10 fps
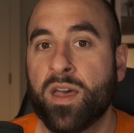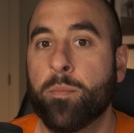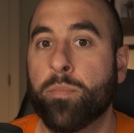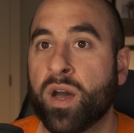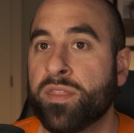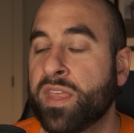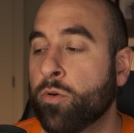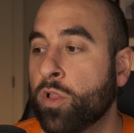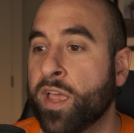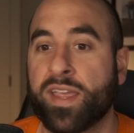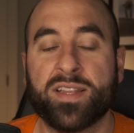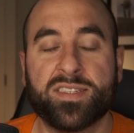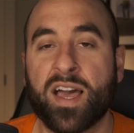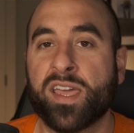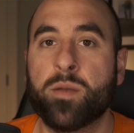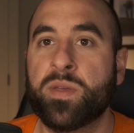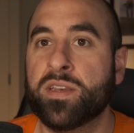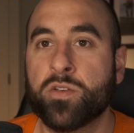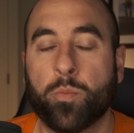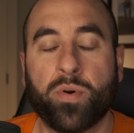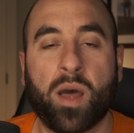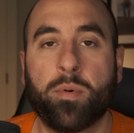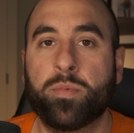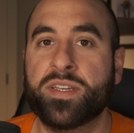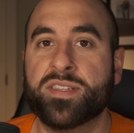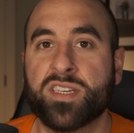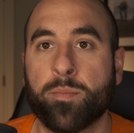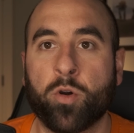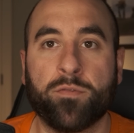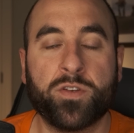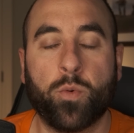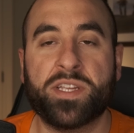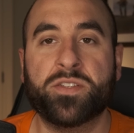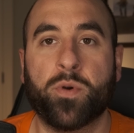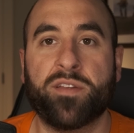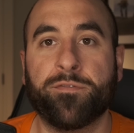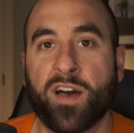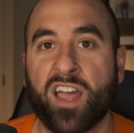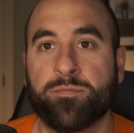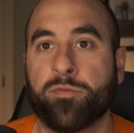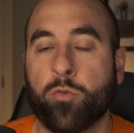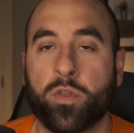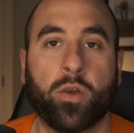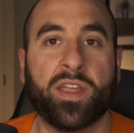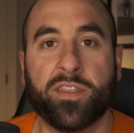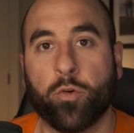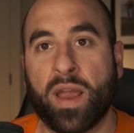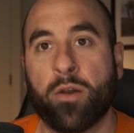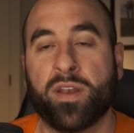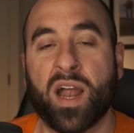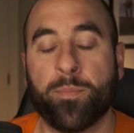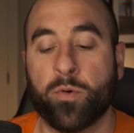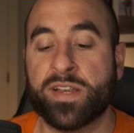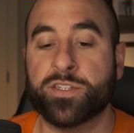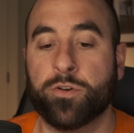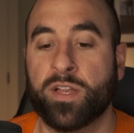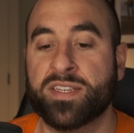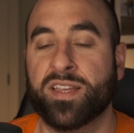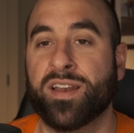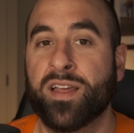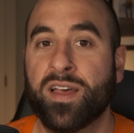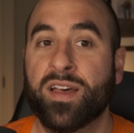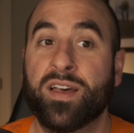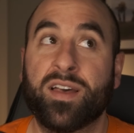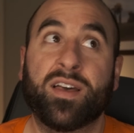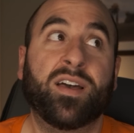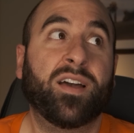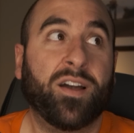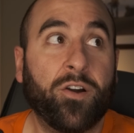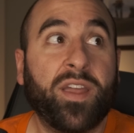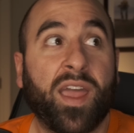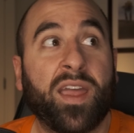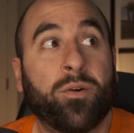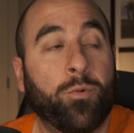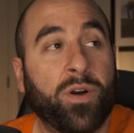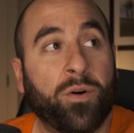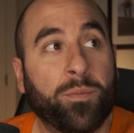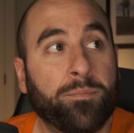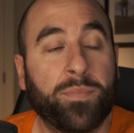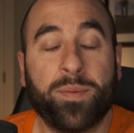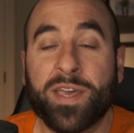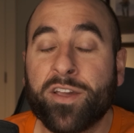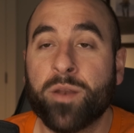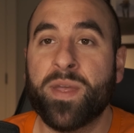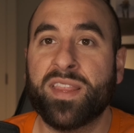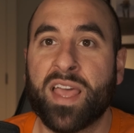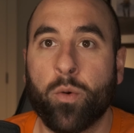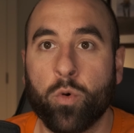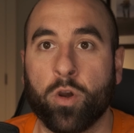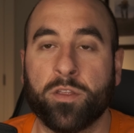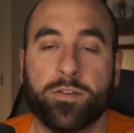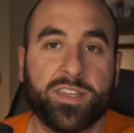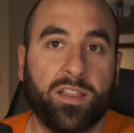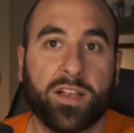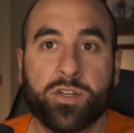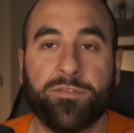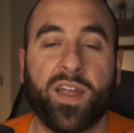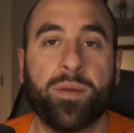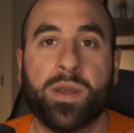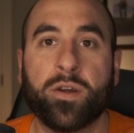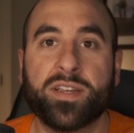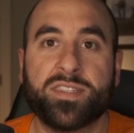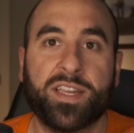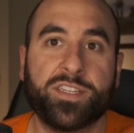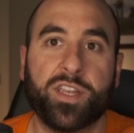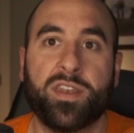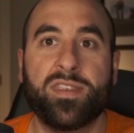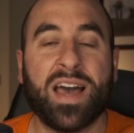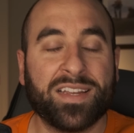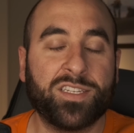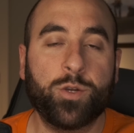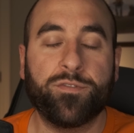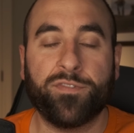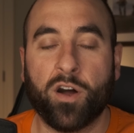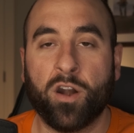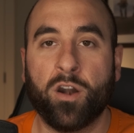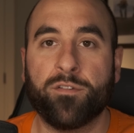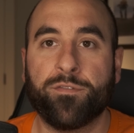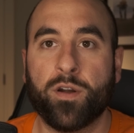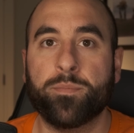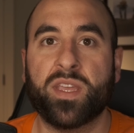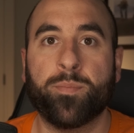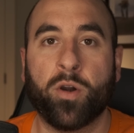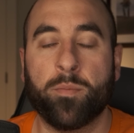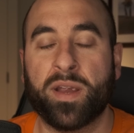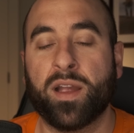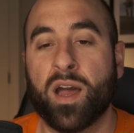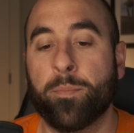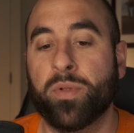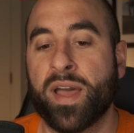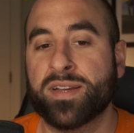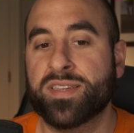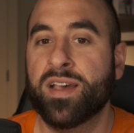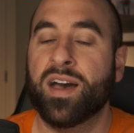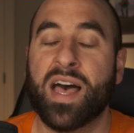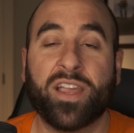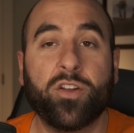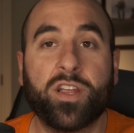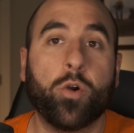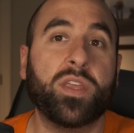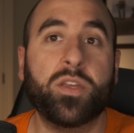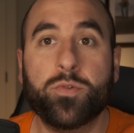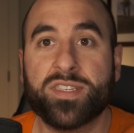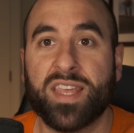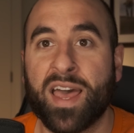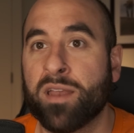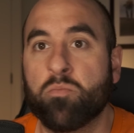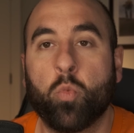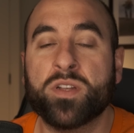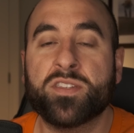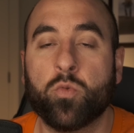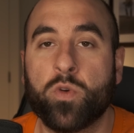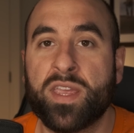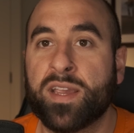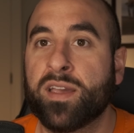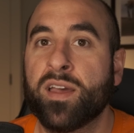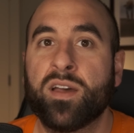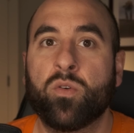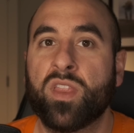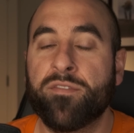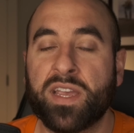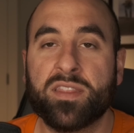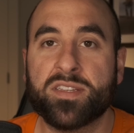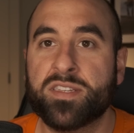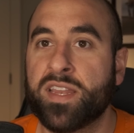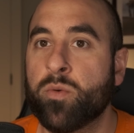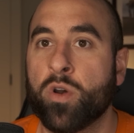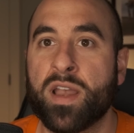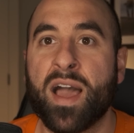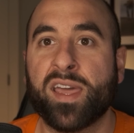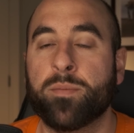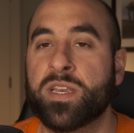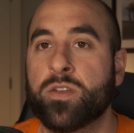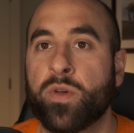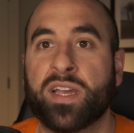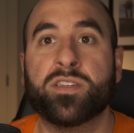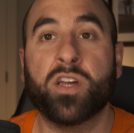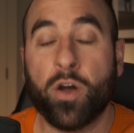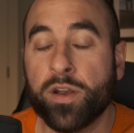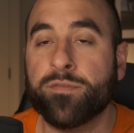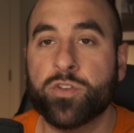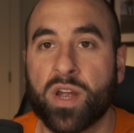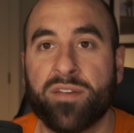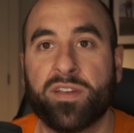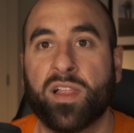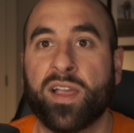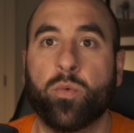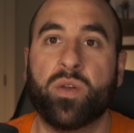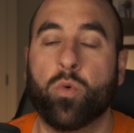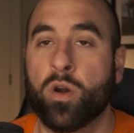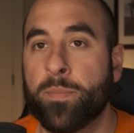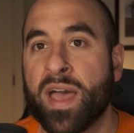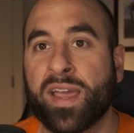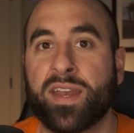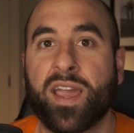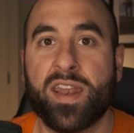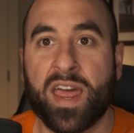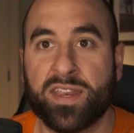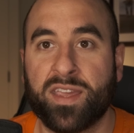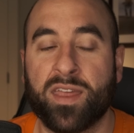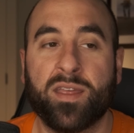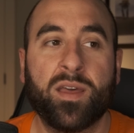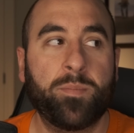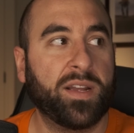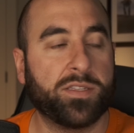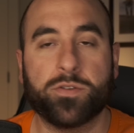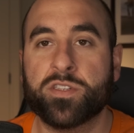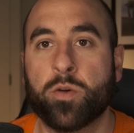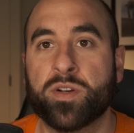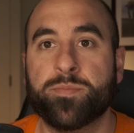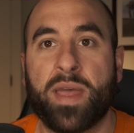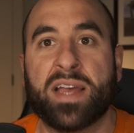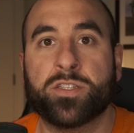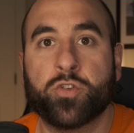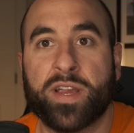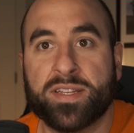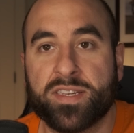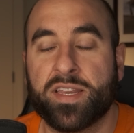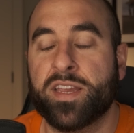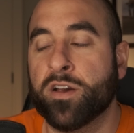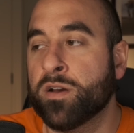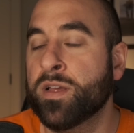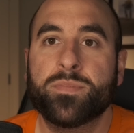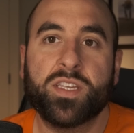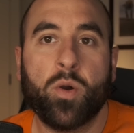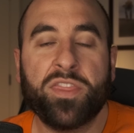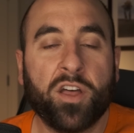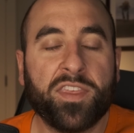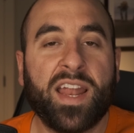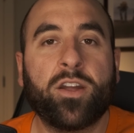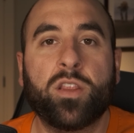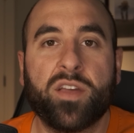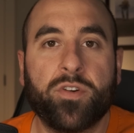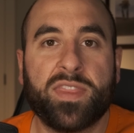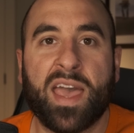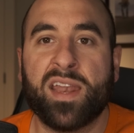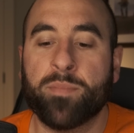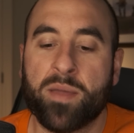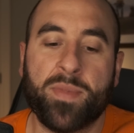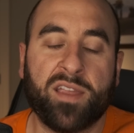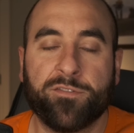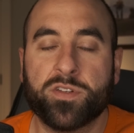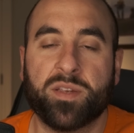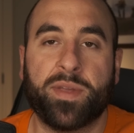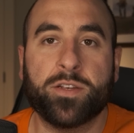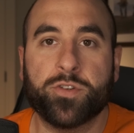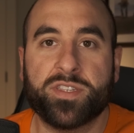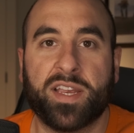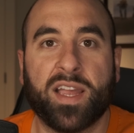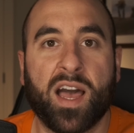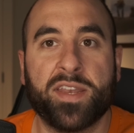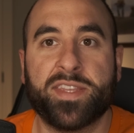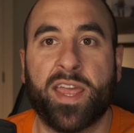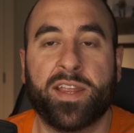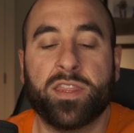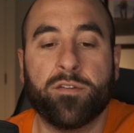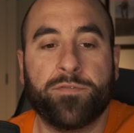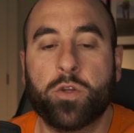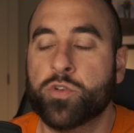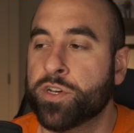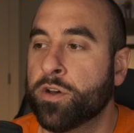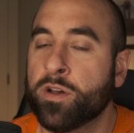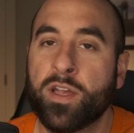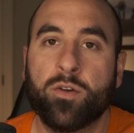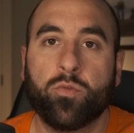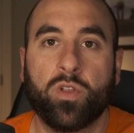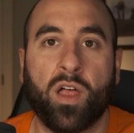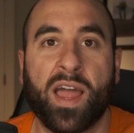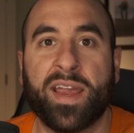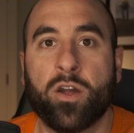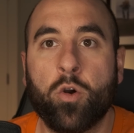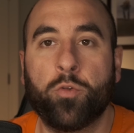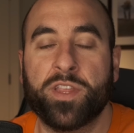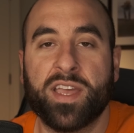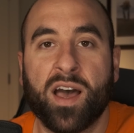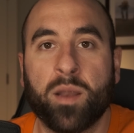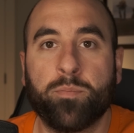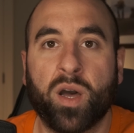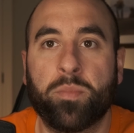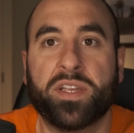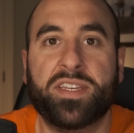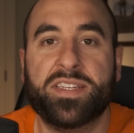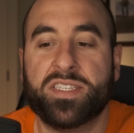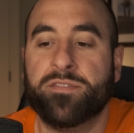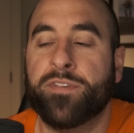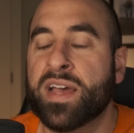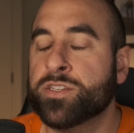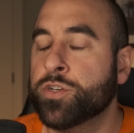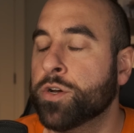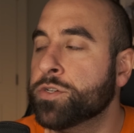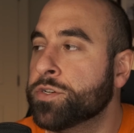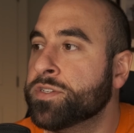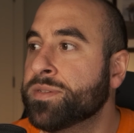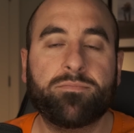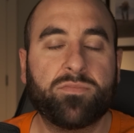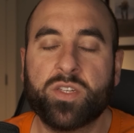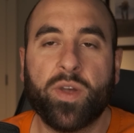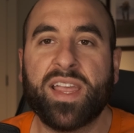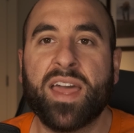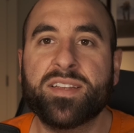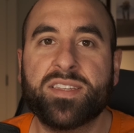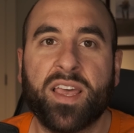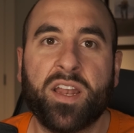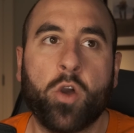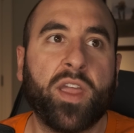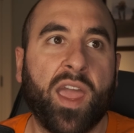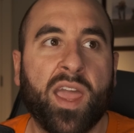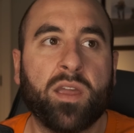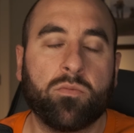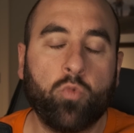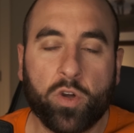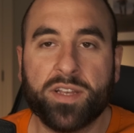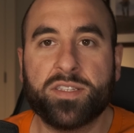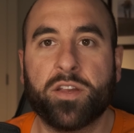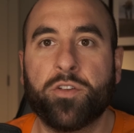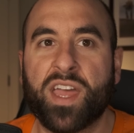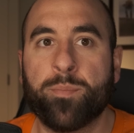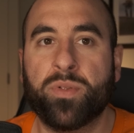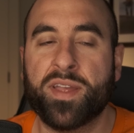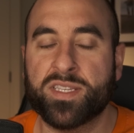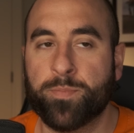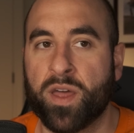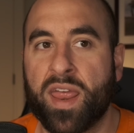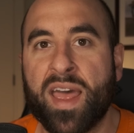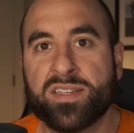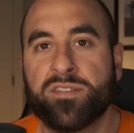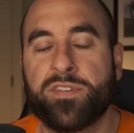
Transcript: But they were like, it's not going to be until probably summer of 2025 before they're in the ground and operational. I said, okay, well, maybe I could make that work. There's an Electrify America station not too far from the apartment complex. I could go use that once a week living in the city, we're not going to be doing a ton of driving like we were back in Connecticut because there's so much mass transit here. So I thought that I could live with that, and it might make for some interesting content in the future, relying only on public DC fast chargers. So I kind of said, okay, we'll consider that place, but as of